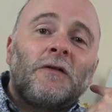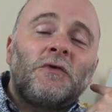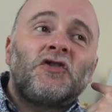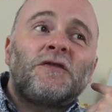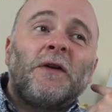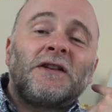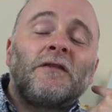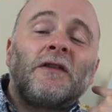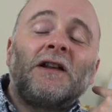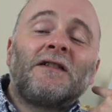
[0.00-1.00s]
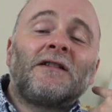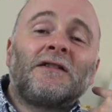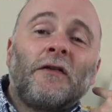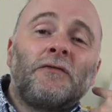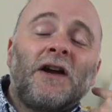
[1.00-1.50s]
which is better than listening
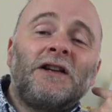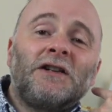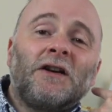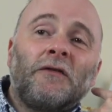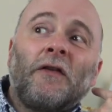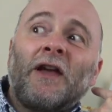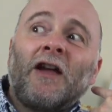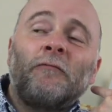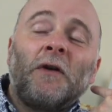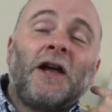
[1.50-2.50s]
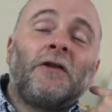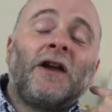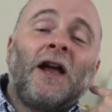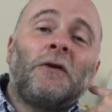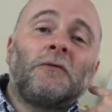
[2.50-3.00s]
to the radio that they have
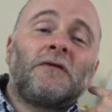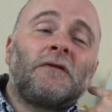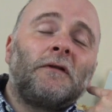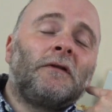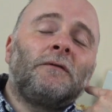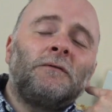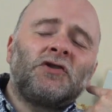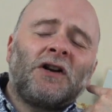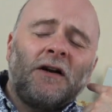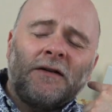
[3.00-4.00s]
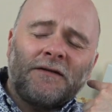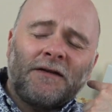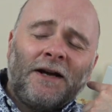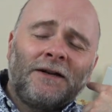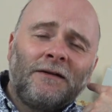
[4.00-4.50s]
blaring out, which I can't
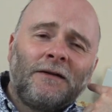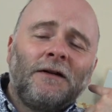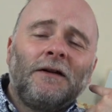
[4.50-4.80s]
stand.